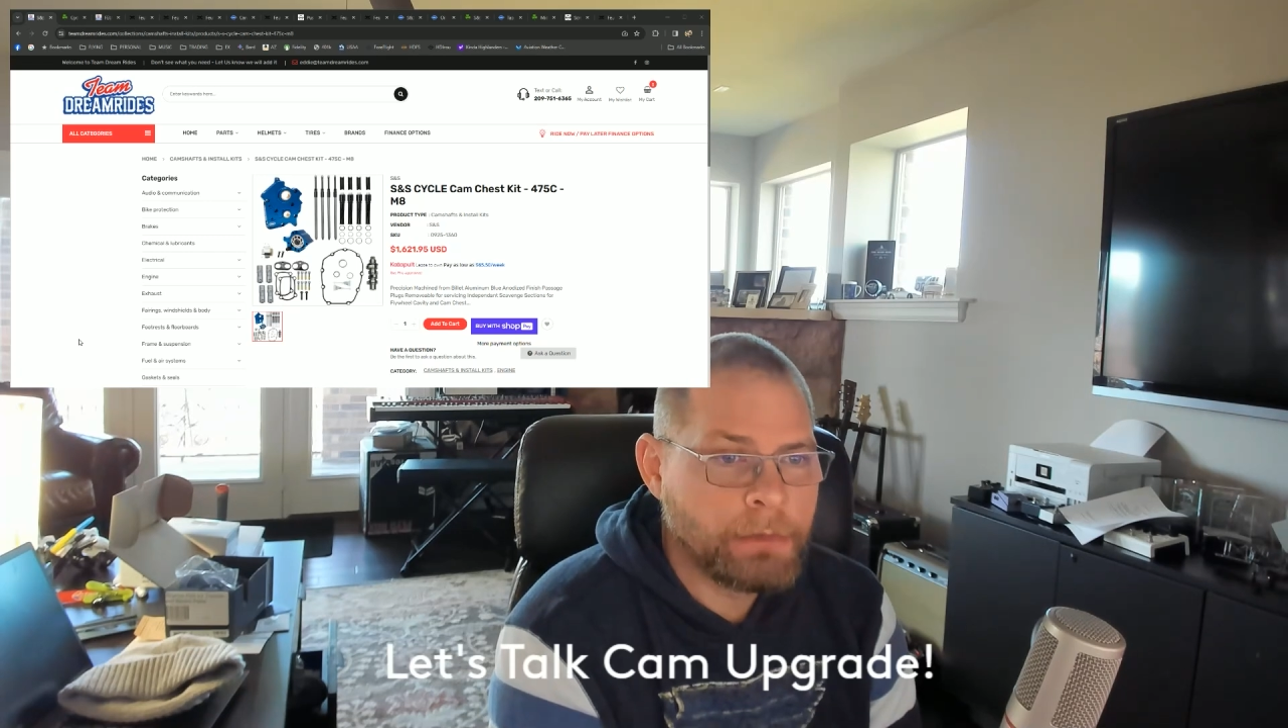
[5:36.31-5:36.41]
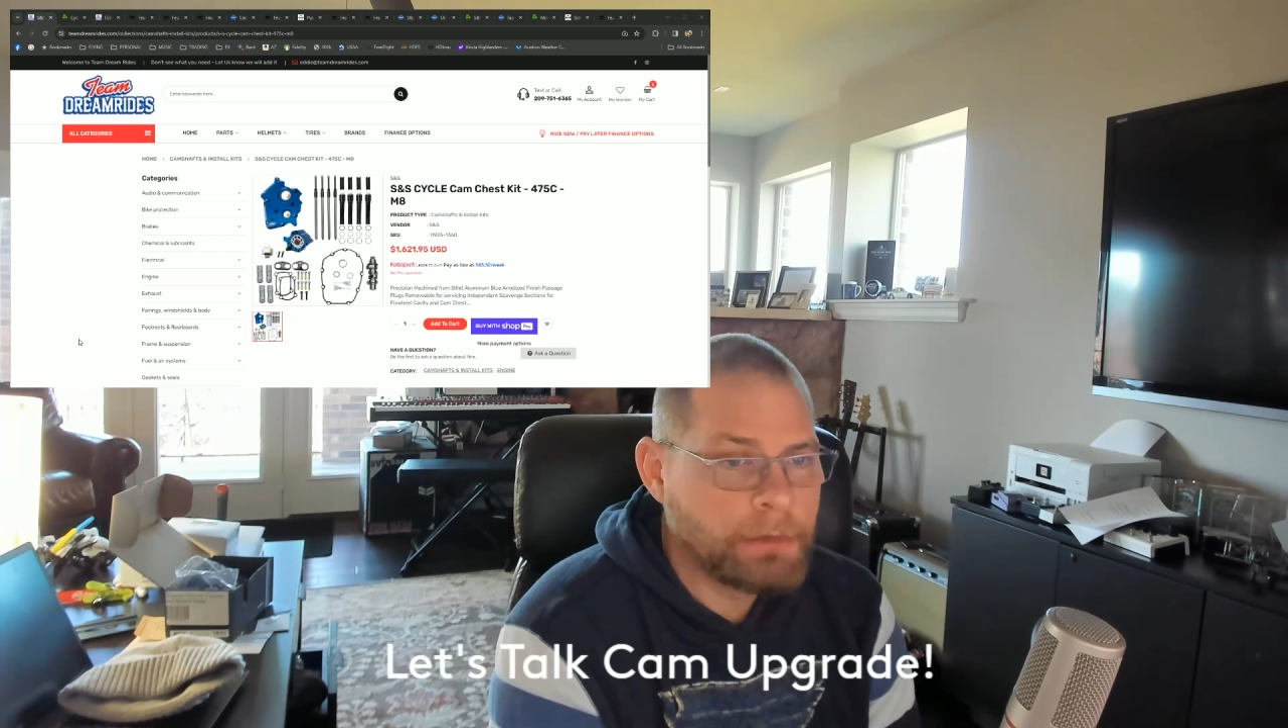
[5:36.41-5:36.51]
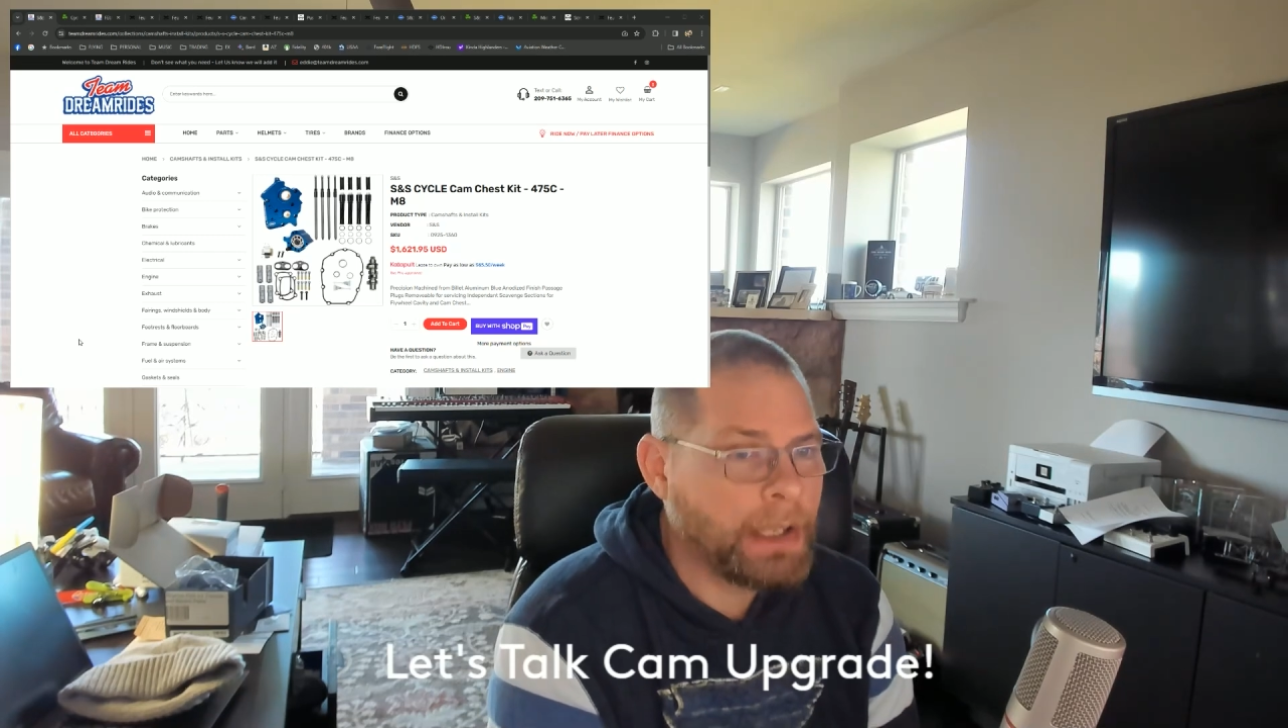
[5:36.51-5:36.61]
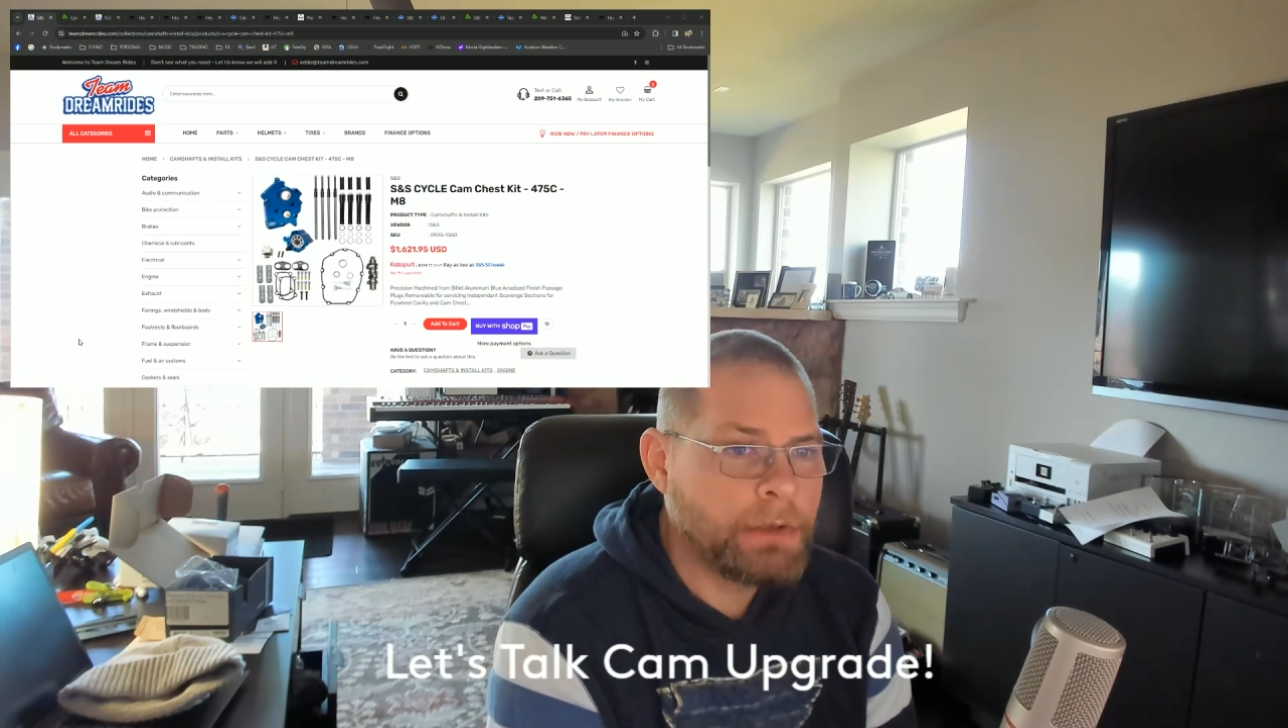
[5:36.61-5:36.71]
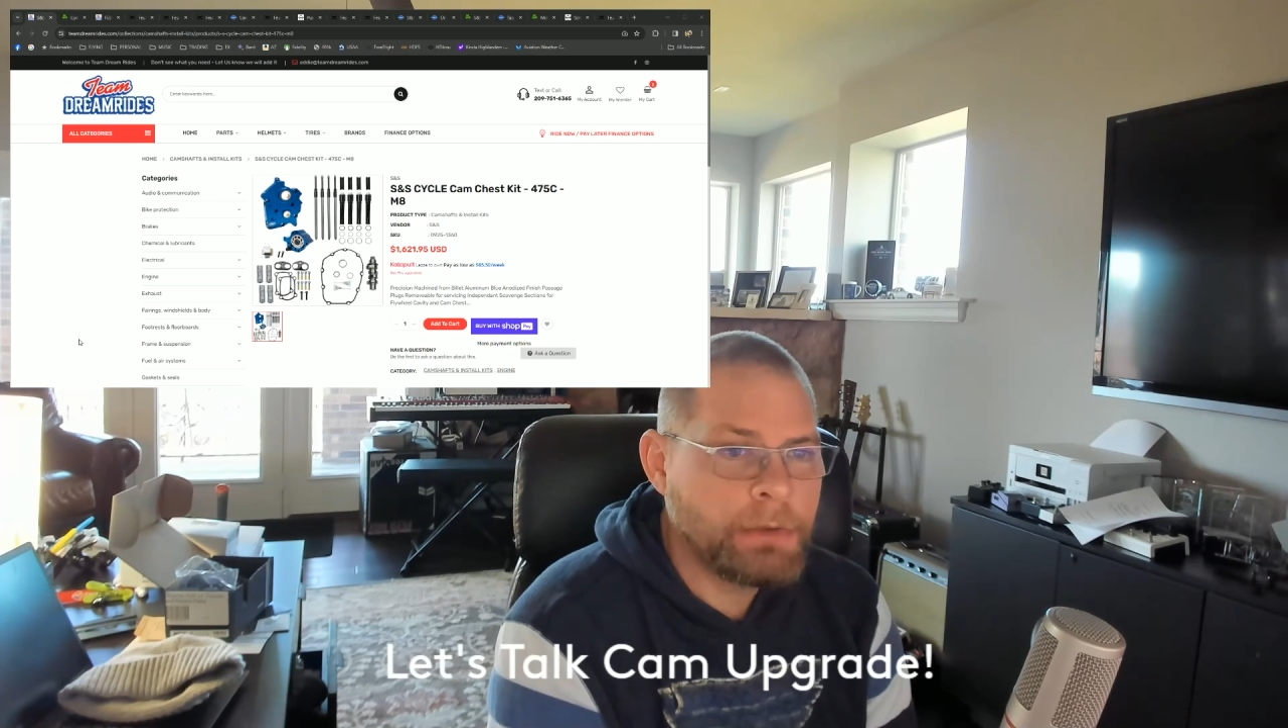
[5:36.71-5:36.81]

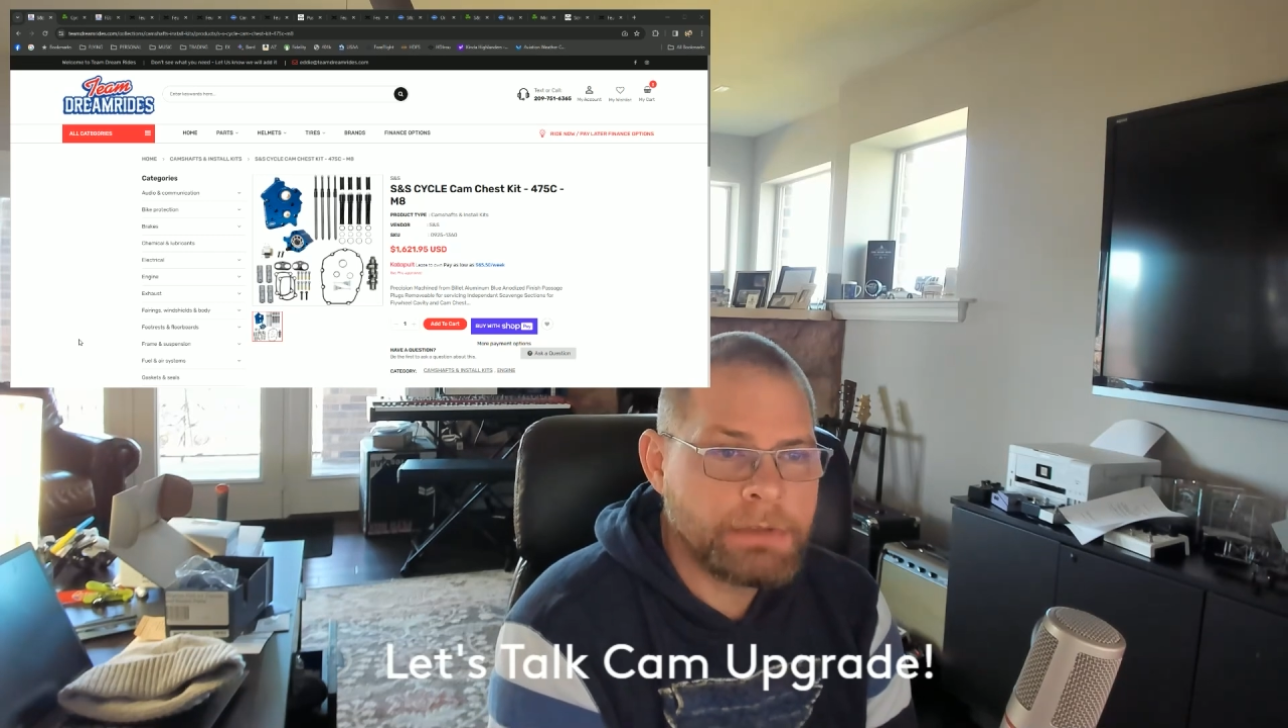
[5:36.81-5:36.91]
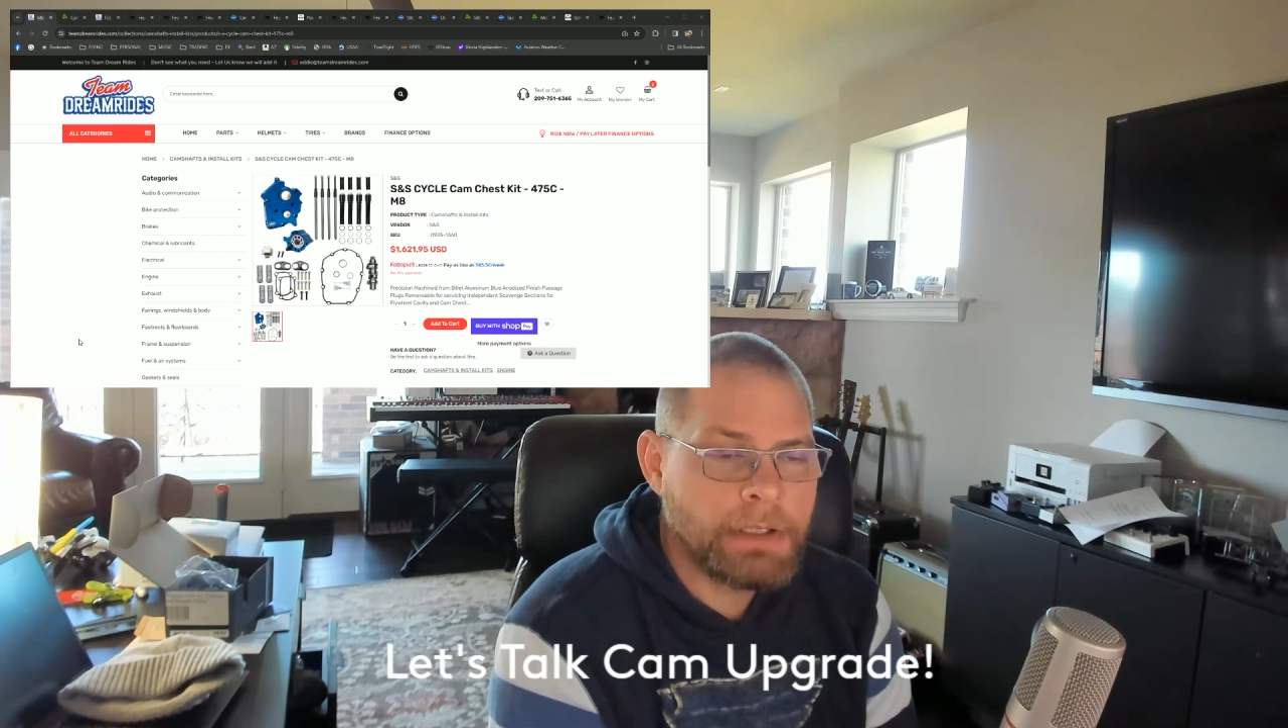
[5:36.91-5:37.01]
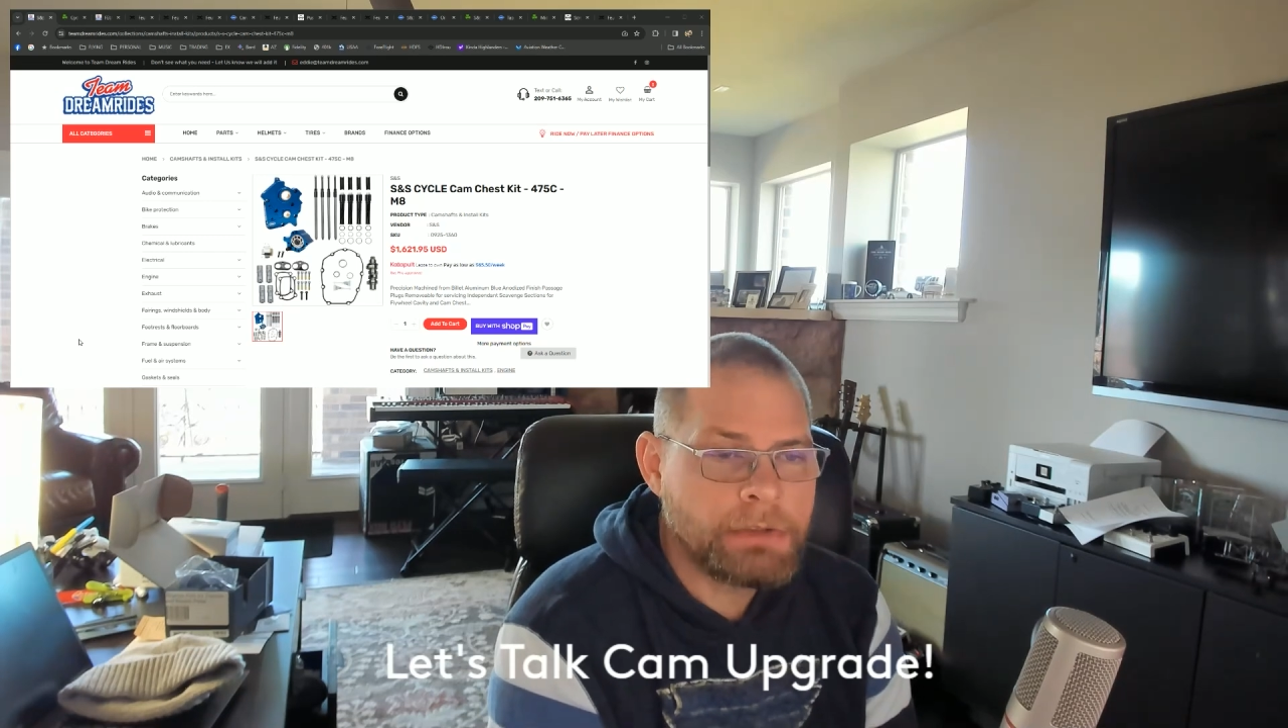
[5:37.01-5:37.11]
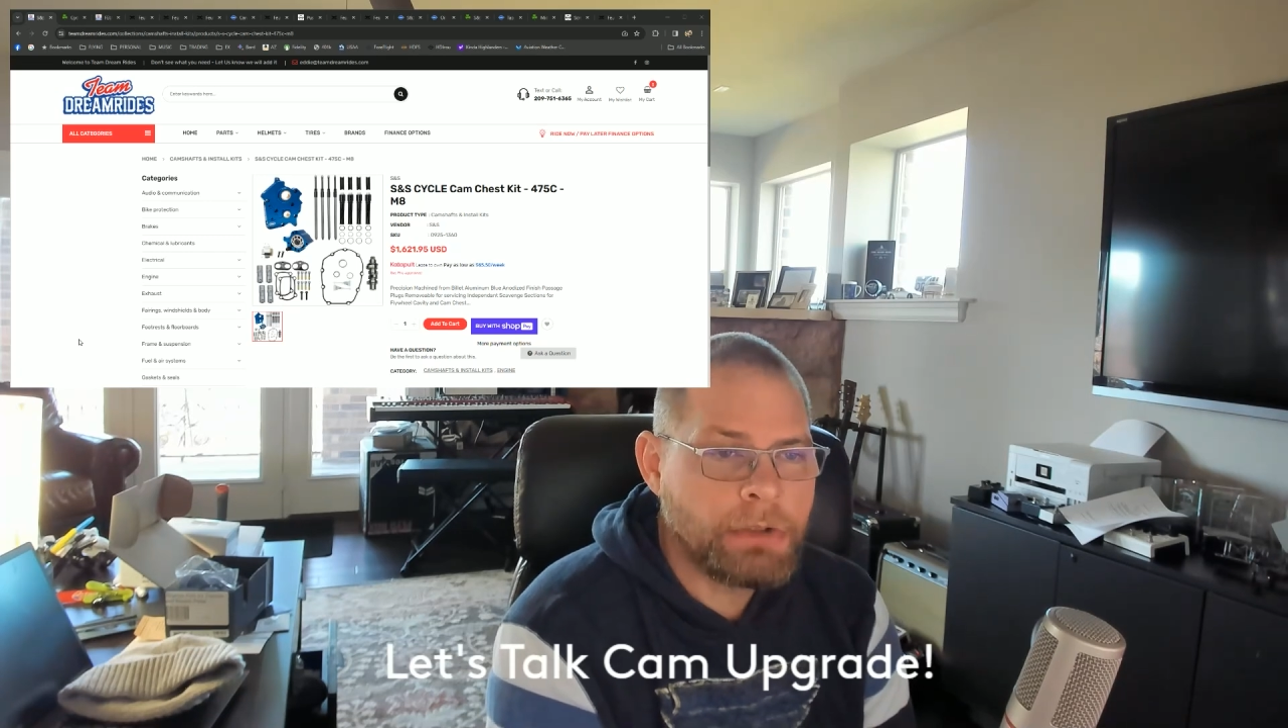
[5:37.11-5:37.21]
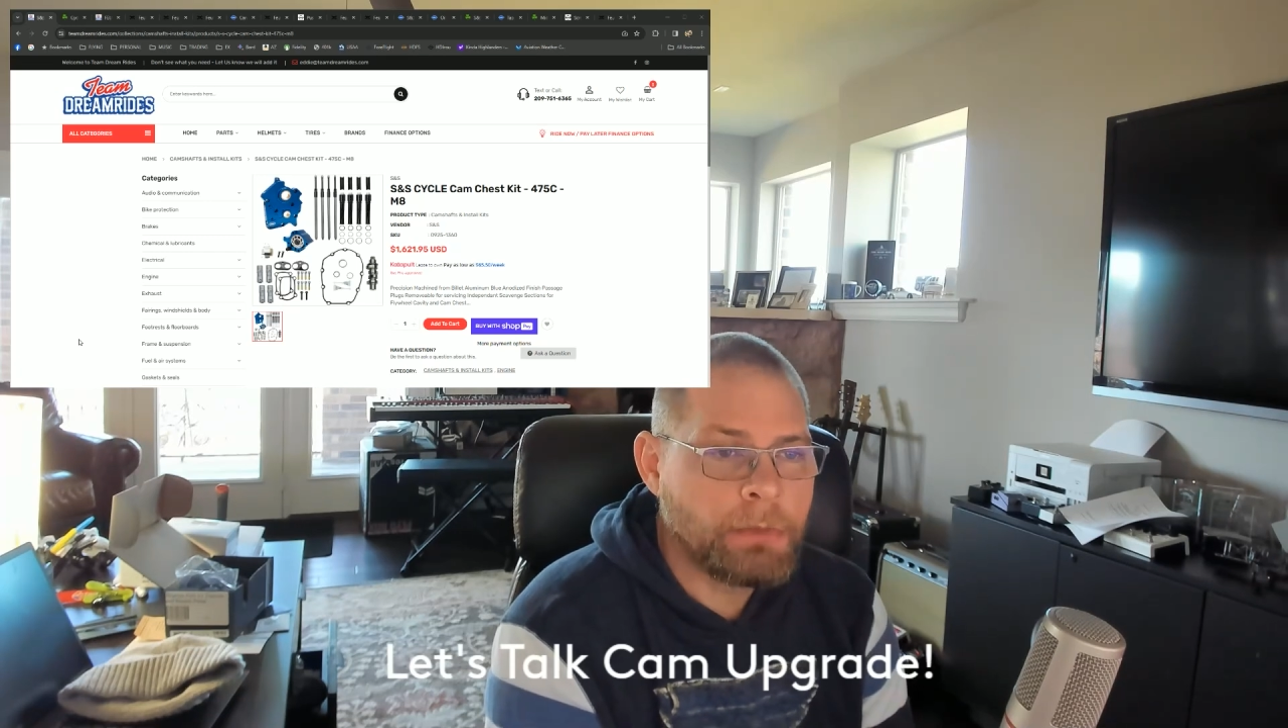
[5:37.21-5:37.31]
hey, do a stage 2,